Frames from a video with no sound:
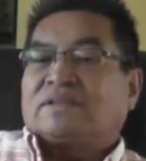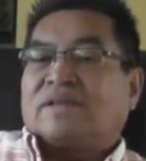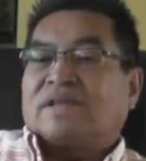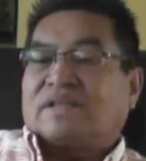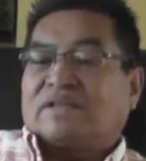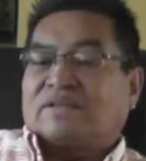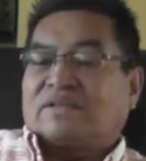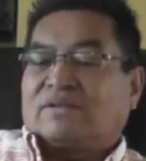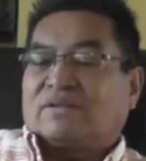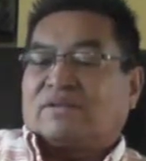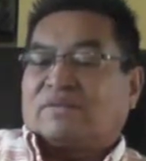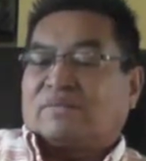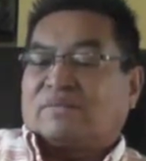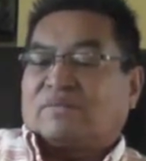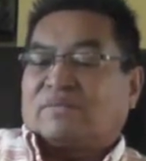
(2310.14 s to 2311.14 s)
I
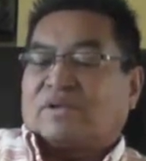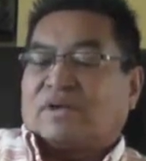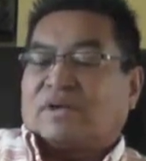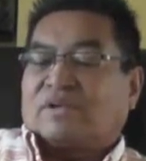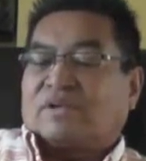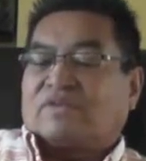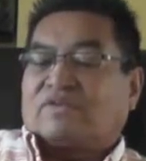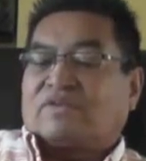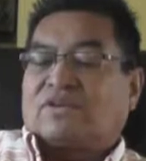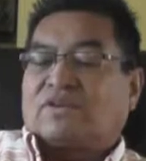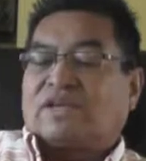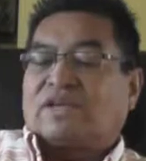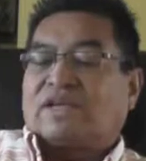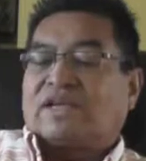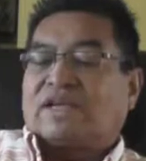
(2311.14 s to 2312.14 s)
told them on the
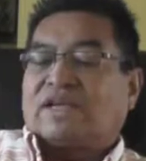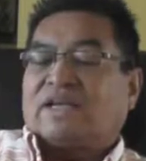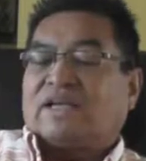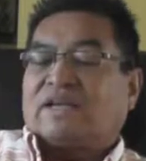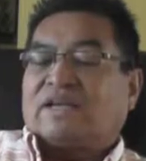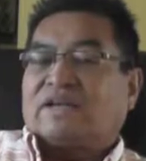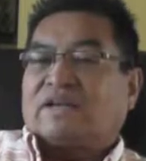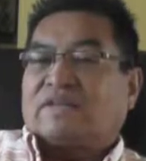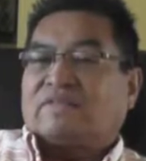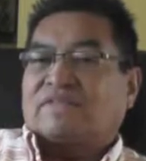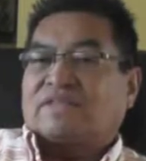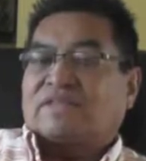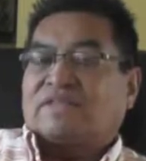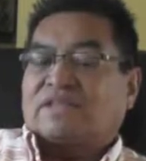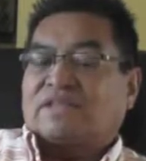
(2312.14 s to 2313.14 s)
4th day of
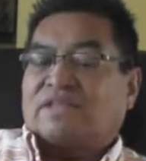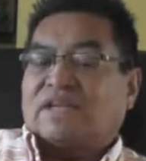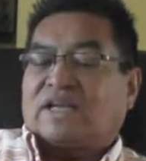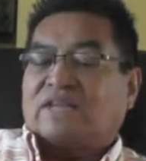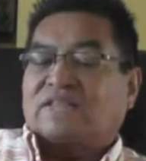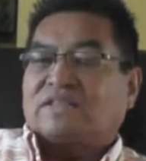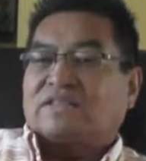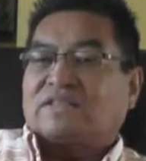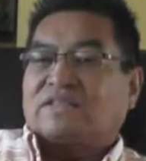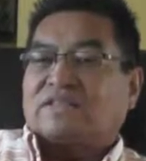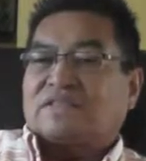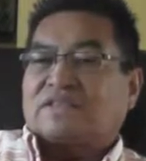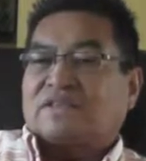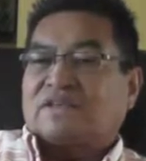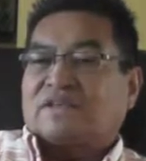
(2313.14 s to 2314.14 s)
the sun dance,
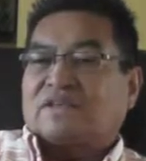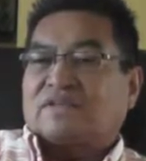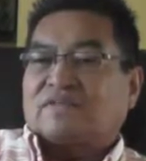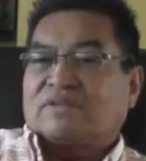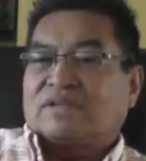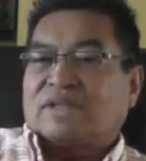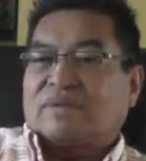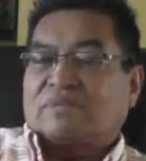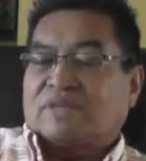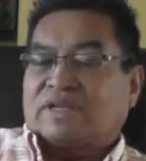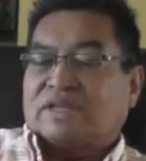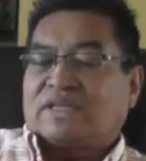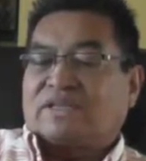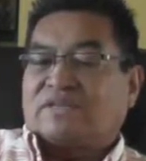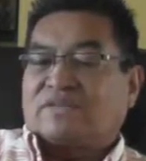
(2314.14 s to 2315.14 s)
when they
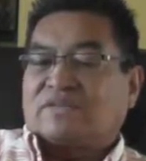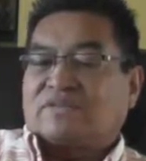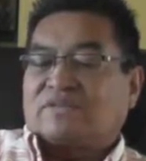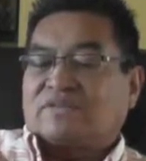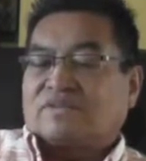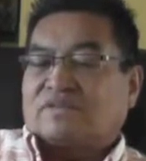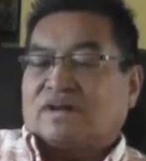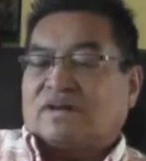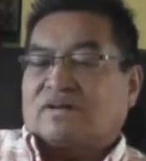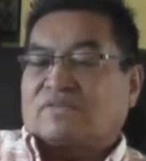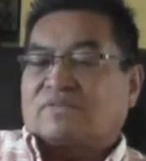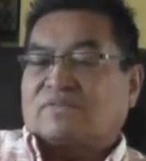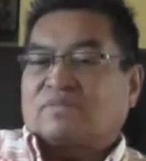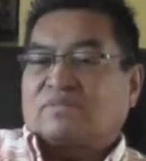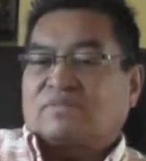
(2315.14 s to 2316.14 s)
bring this
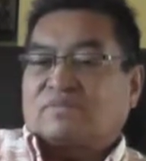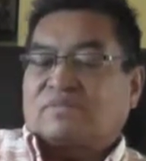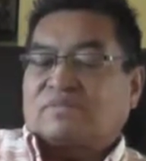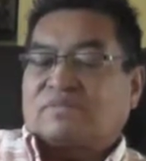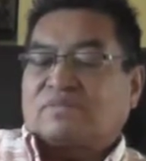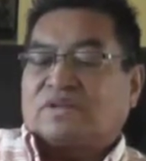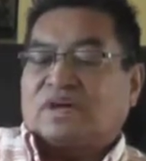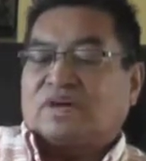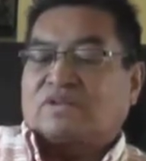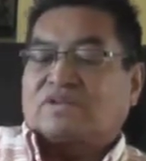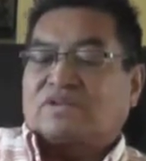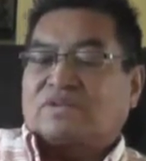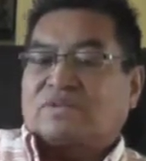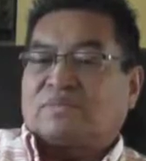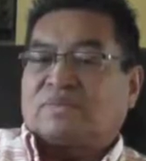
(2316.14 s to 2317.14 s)
dog
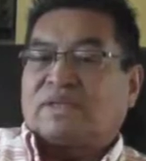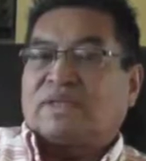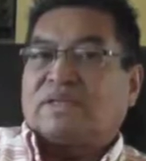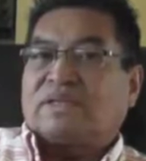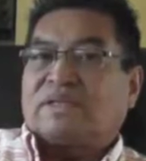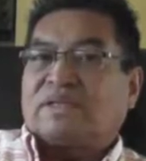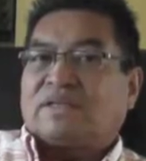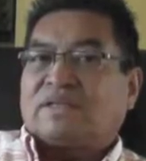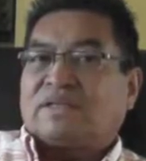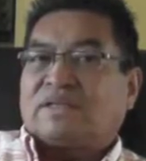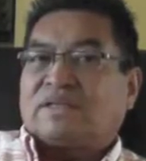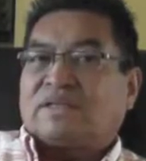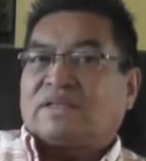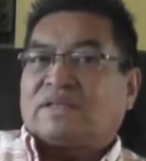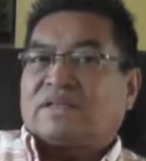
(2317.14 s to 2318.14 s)
suit in,
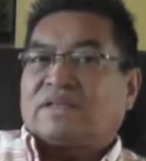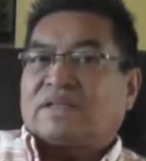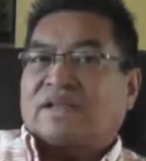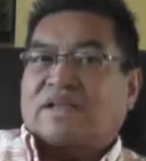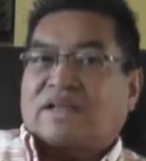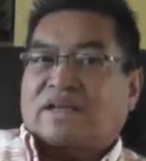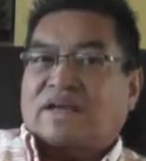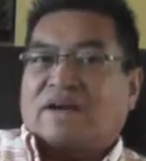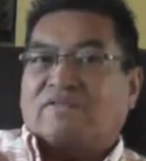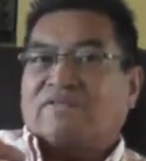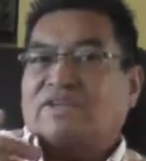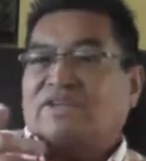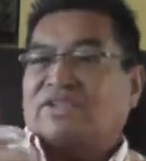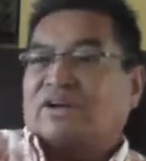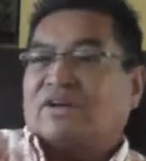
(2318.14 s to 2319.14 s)
that it
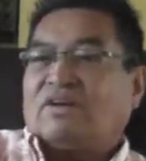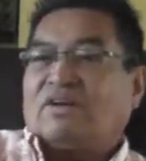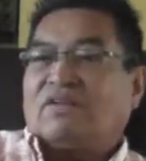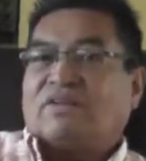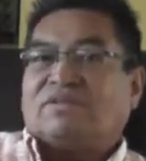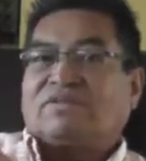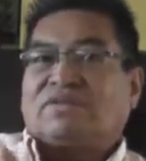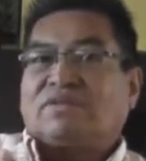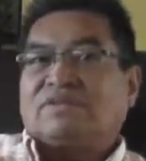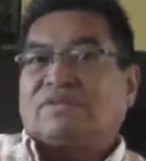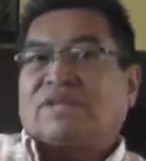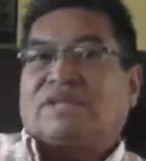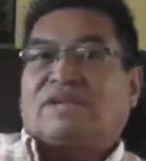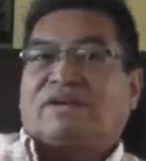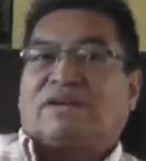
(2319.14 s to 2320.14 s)
covers all the
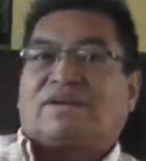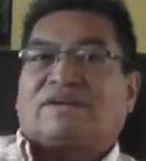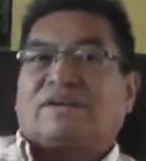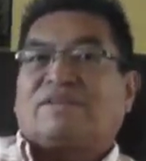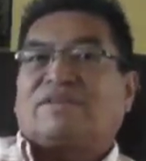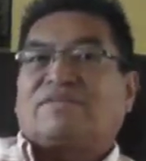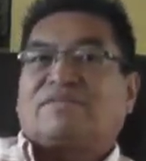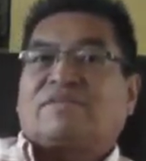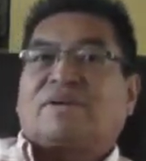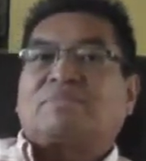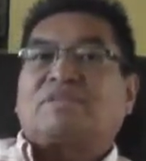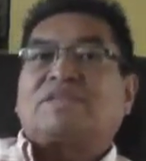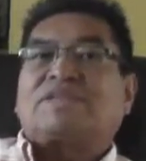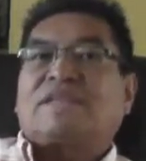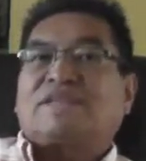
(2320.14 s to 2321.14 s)
food that are
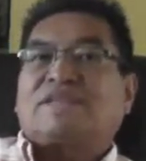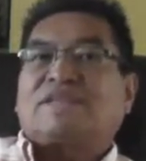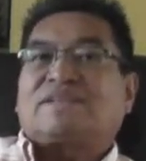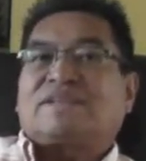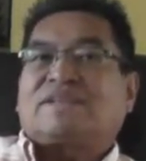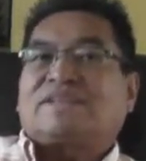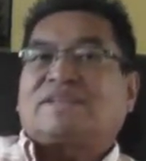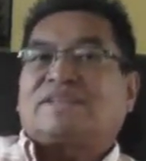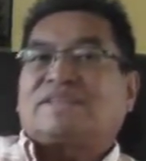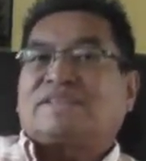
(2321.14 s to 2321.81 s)
represented there.